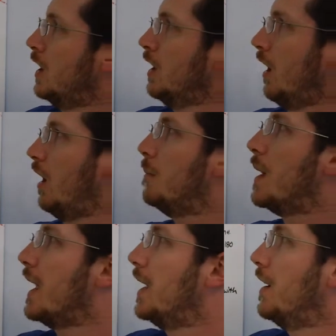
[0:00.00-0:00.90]

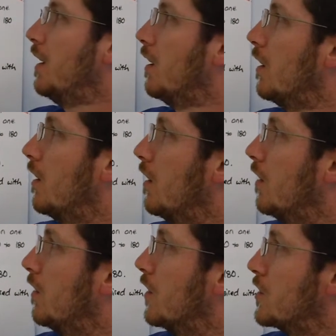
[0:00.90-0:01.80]
And
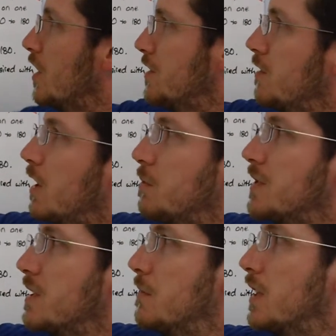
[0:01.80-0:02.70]
there's also a couple
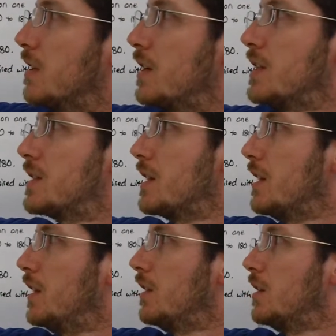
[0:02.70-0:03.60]
similarities
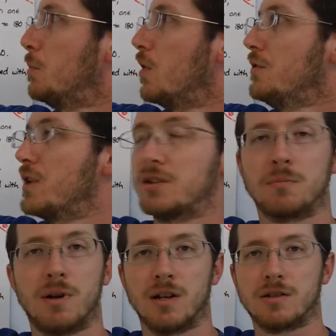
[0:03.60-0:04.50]
in the
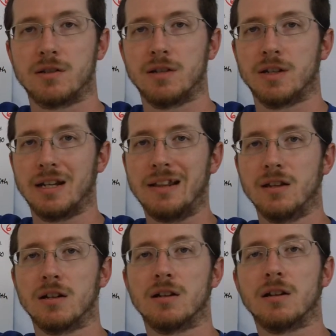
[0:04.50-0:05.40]
protractor postulate
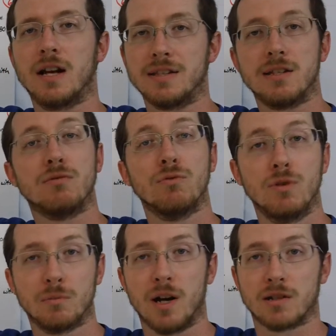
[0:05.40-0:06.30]
as in the
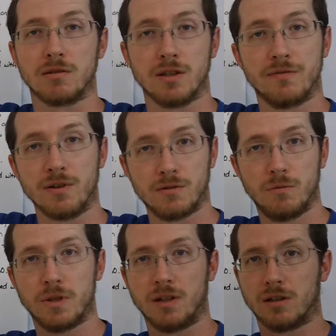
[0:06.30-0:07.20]
ruler postulate, the first
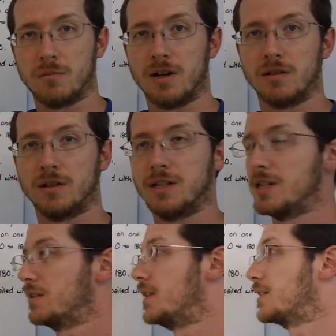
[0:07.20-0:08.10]
one we talked about in
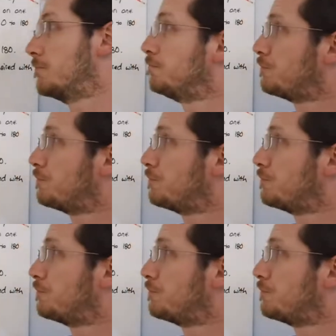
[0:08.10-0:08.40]
this lesson.